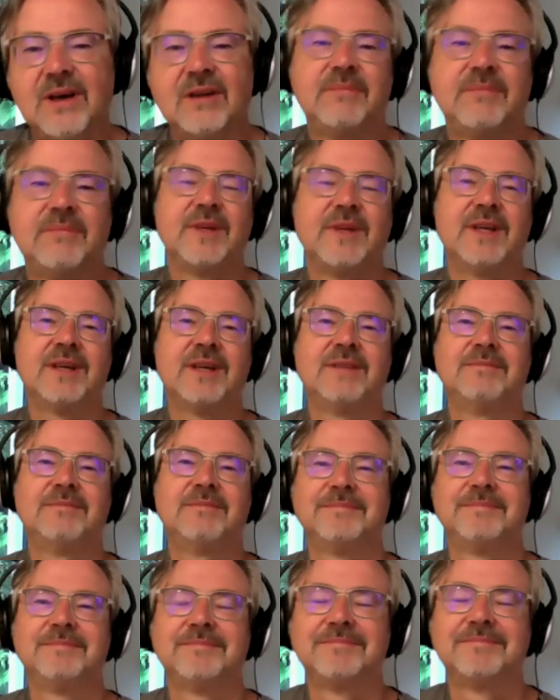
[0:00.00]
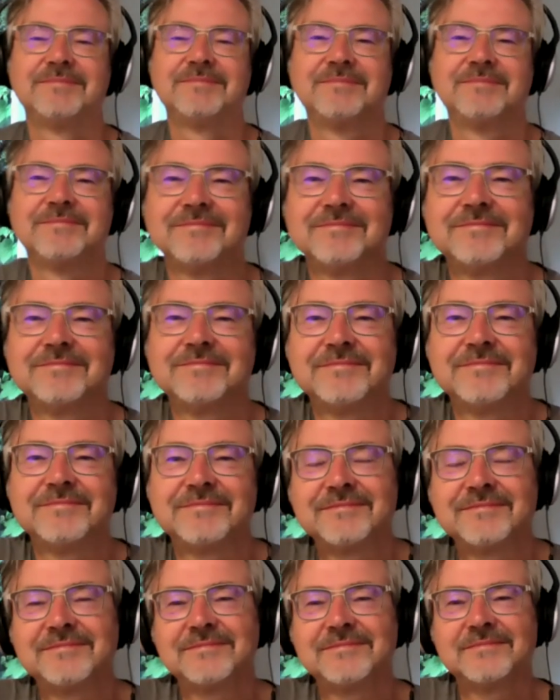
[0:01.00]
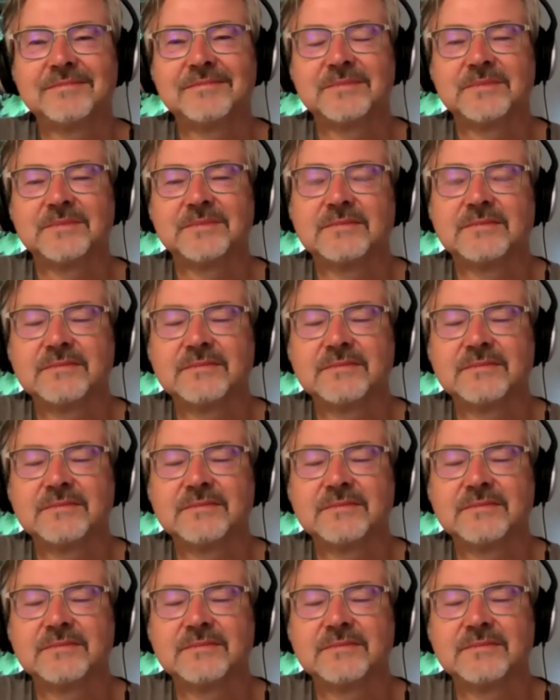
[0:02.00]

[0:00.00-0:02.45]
So throughout all of the Sleep Out